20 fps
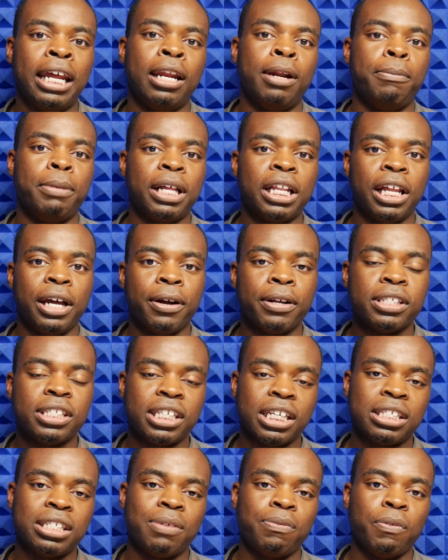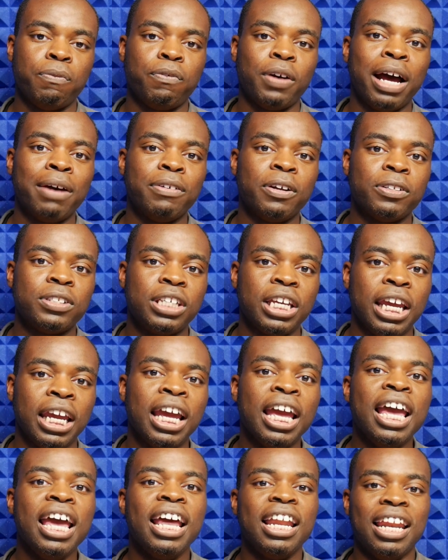in a McLaren
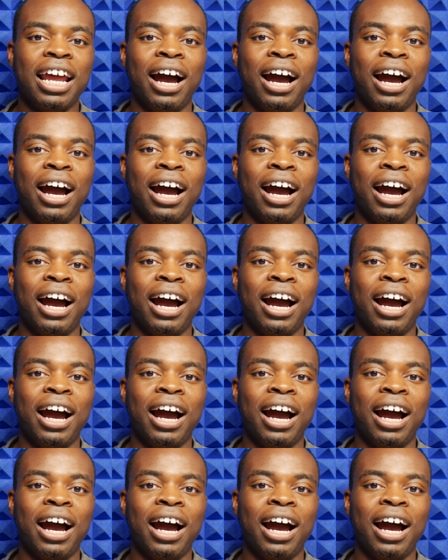675LT.